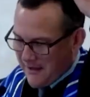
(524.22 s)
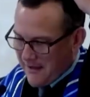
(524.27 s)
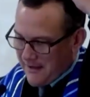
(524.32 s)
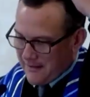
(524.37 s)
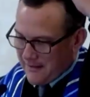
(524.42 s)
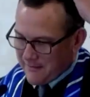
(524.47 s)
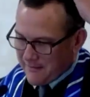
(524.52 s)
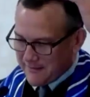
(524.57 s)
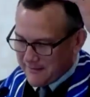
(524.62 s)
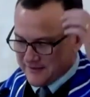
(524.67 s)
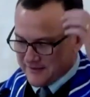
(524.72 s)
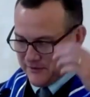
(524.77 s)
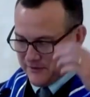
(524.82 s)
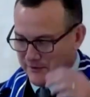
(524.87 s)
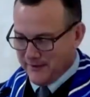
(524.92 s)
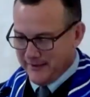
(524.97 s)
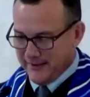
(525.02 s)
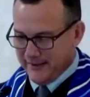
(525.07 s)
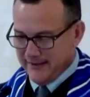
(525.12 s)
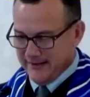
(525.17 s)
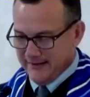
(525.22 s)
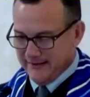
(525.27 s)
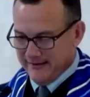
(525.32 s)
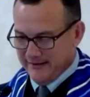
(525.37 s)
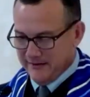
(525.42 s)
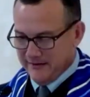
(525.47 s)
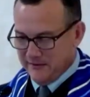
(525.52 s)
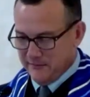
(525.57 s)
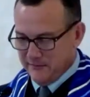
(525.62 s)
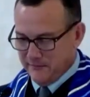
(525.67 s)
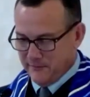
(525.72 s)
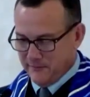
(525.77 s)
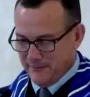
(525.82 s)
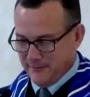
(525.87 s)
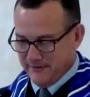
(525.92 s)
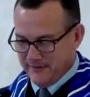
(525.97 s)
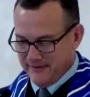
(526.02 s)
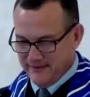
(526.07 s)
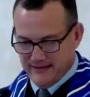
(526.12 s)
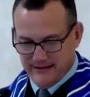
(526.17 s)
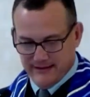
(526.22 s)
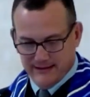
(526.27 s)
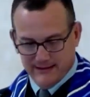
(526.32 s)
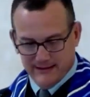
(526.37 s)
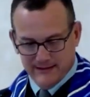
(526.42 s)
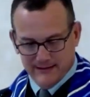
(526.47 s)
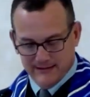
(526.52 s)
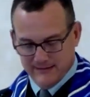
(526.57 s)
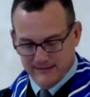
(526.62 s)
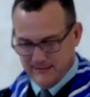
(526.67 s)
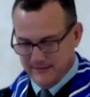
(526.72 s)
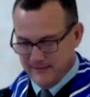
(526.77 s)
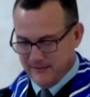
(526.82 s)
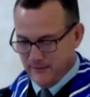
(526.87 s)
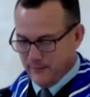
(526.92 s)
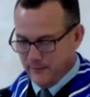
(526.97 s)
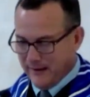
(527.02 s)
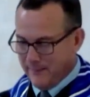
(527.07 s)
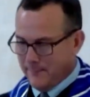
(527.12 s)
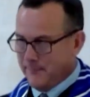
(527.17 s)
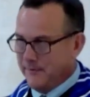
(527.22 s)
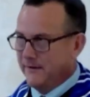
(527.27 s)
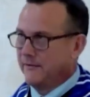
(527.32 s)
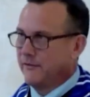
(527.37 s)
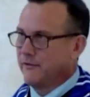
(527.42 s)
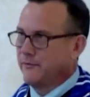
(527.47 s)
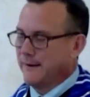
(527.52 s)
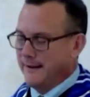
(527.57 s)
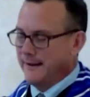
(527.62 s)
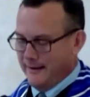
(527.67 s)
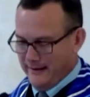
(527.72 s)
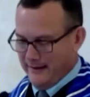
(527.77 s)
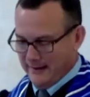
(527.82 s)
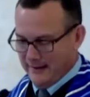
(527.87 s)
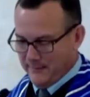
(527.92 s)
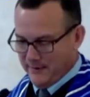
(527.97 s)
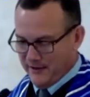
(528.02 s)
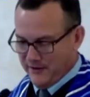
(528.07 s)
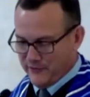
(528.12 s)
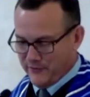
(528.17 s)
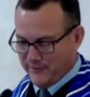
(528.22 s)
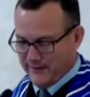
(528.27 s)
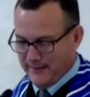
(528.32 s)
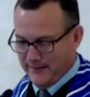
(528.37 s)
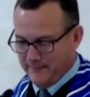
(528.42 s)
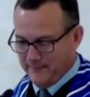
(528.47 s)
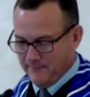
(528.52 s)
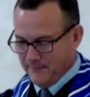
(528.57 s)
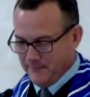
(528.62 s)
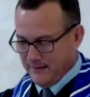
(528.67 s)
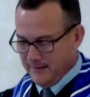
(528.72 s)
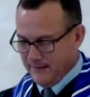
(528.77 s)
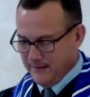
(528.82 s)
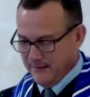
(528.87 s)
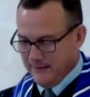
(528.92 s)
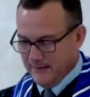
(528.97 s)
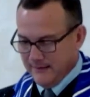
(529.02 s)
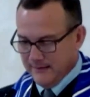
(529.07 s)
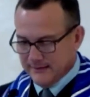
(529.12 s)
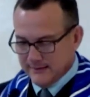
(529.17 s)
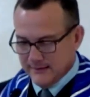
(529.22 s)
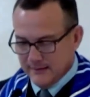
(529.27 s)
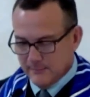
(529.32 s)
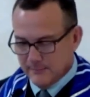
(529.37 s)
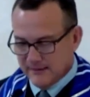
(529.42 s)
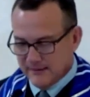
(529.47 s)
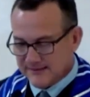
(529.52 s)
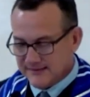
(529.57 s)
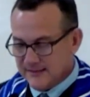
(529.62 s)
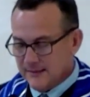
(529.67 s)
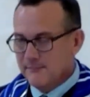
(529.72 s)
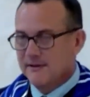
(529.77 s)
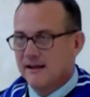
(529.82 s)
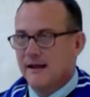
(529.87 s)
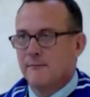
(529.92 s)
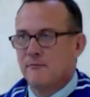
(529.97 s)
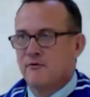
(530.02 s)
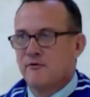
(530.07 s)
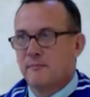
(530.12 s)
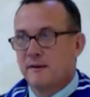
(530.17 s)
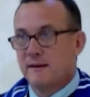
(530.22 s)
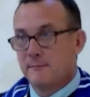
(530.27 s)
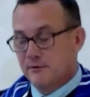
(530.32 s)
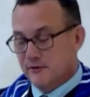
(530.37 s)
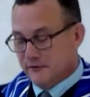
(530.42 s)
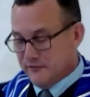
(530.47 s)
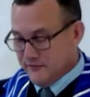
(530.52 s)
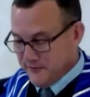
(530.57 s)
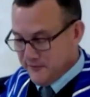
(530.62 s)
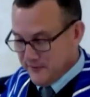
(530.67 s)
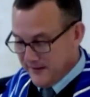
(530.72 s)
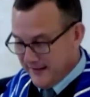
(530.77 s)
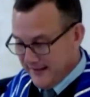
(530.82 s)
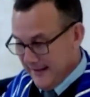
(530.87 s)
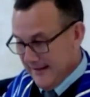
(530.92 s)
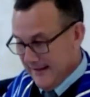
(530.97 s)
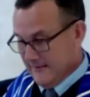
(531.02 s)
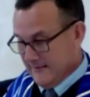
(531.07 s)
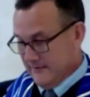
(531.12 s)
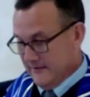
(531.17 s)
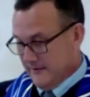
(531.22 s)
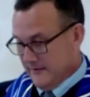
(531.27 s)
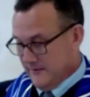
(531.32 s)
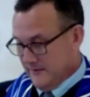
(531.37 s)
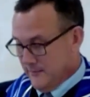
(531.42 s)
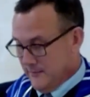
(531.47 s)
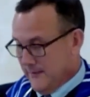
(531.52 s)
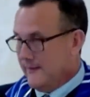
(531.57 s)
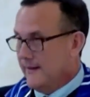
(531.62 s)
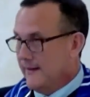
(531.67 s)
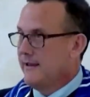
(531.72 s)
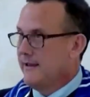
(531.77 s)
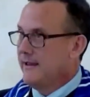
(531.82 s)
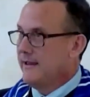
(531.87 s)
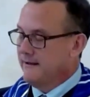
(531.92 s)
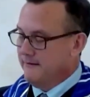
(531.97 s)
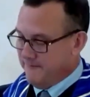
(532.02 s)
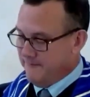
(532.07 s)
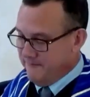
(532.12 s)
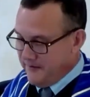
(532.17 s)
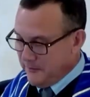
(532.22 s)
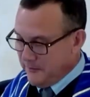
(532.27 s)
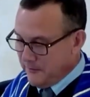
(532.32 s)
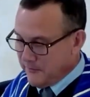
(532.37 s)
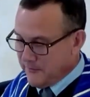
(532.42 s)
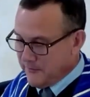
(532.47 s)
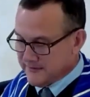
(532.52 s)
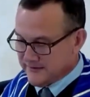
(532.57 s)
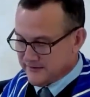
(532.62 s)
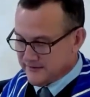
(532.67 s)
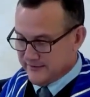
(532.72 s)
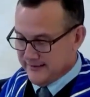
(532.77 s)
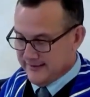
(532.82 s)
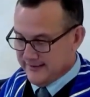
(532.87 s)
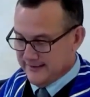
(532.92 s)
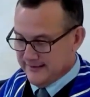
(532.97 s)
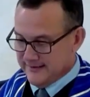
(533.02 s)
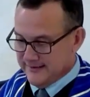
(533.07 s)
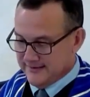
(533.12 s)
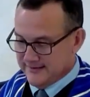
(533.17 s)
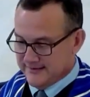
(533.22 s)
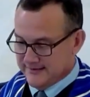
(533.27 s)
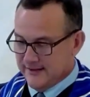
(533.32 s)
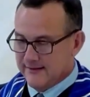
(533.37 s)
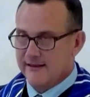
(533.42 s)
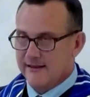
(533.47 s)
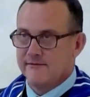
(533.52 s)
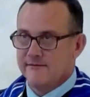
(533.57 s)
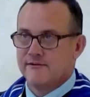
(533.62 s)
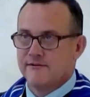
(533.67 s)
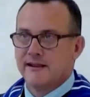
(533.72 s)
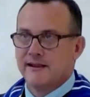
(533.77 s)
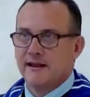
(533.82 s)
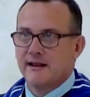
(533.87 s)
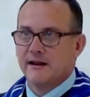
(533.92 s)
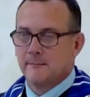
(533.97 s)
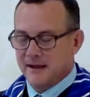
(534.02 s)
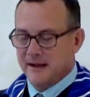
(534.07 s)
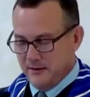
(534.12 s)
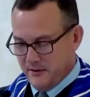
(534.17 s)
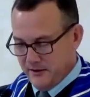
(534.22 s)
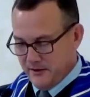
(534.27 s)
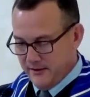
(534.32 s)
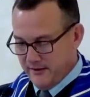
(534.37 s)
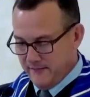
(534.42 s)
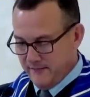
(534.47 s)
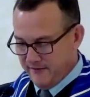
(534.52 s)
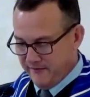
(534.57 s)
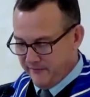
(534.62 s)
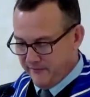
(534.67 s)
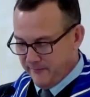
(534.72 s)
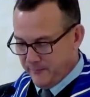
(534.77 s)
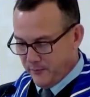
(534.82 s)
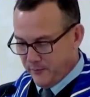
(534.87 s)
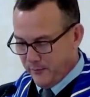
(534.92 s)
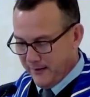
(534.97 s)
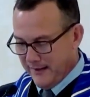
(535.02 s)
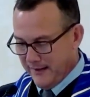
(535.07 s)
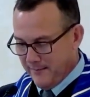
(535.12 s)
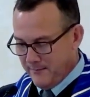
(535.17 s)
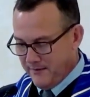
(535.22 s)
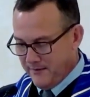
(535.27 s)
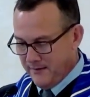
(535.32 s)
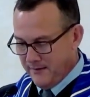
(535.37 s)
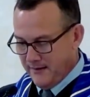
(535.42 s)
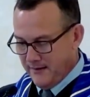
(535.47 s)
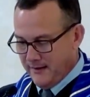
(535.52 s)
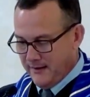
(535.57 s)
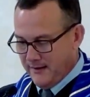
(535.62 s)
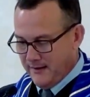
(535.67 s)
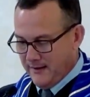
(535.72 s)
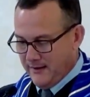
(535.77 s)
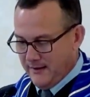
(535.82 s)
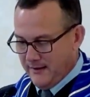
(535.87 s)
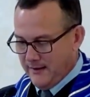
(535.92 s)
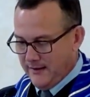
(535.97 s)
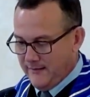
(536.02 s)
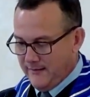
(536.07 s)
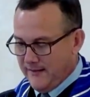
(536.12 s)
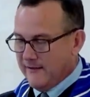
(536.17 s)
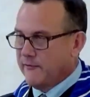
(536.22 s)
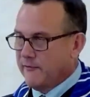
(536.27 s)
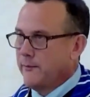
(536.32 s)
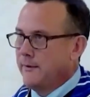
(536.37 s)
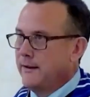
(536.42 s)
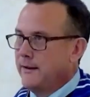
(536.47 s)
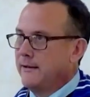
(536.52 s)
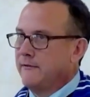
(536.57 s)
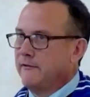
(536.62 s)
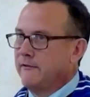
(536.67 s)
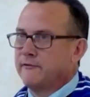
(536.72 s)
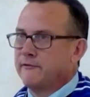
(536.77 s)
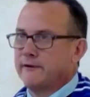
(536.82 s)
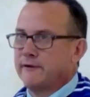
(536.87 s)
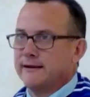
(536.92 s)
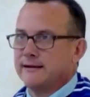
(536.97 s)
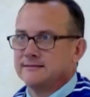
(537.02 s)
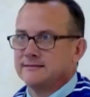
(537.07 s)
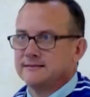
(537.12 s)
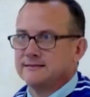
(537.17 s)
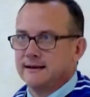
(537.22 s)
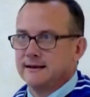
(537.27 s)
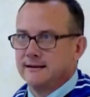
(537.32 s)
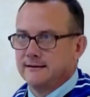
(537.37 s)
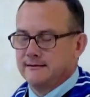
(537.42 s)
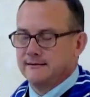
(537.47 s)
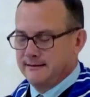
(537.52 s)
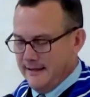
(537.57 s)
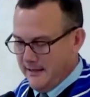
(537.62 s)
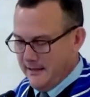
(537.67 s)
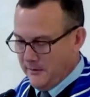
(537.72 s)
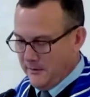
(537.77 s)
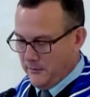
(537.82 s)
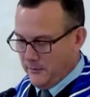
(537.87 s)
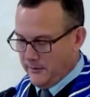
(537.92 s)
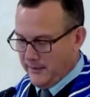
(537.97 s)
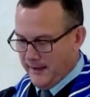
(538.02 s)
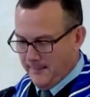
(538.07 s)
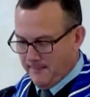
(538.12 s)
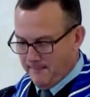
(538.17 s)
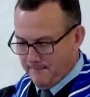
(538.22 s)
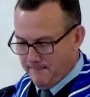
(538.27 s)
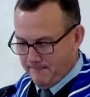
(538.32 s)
And our story continues with the, the web and thread imagery. But sometimes people forget. When they can't feel their strings, they forget about our invisible web. And that's when strings get tangled up,